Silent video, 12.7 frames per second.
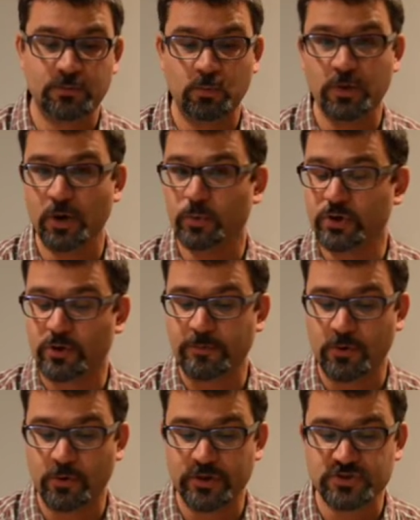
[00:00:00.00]
Will your
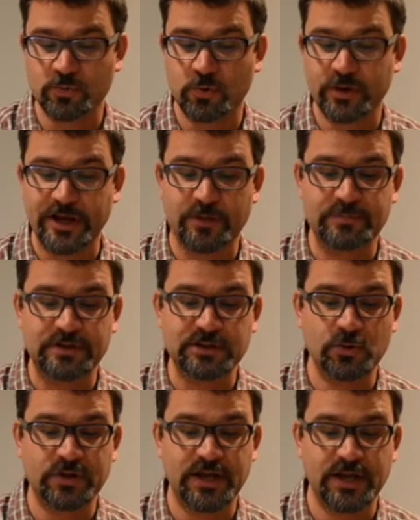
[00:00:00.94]
opponent's war noun be
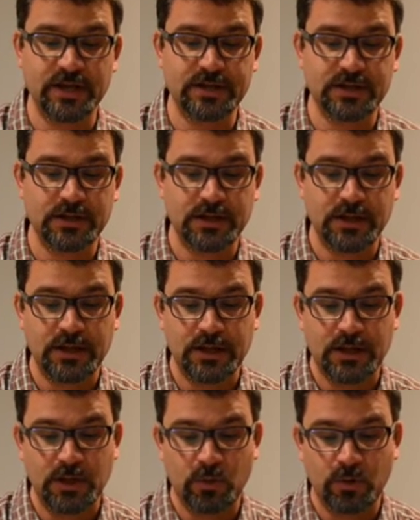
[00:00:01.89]
located
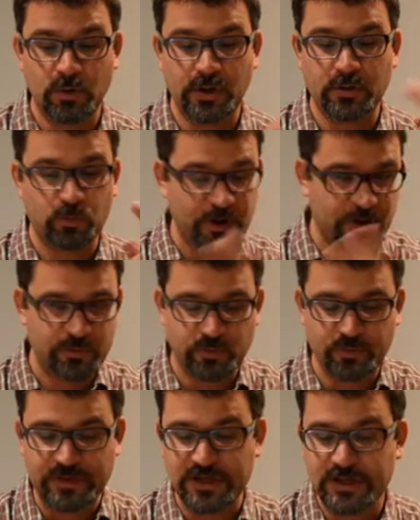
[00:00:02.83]
where he
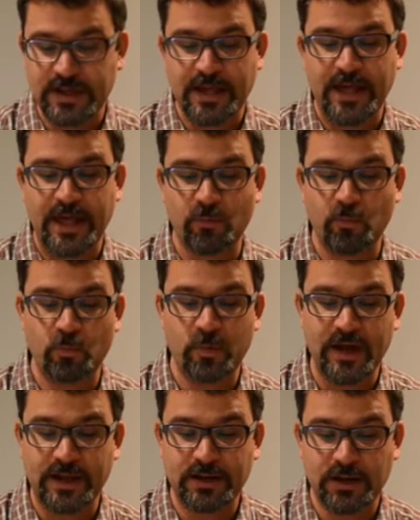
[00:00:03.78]
will be, and
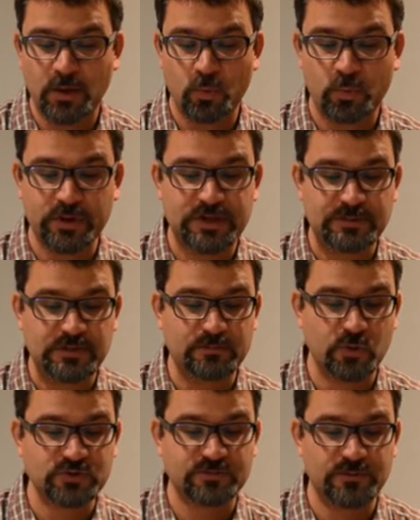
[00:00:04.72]
when will he be
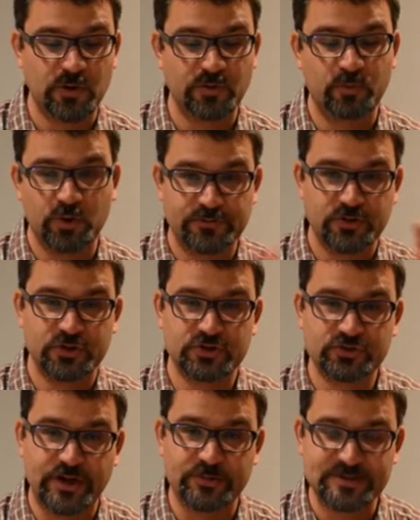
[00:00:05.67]
most vulnerable if you're going
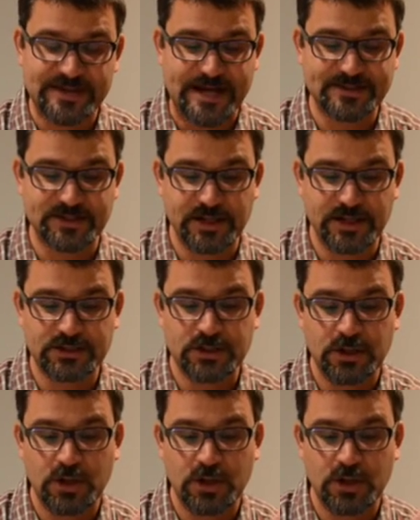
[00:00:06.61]
to try to assassinate?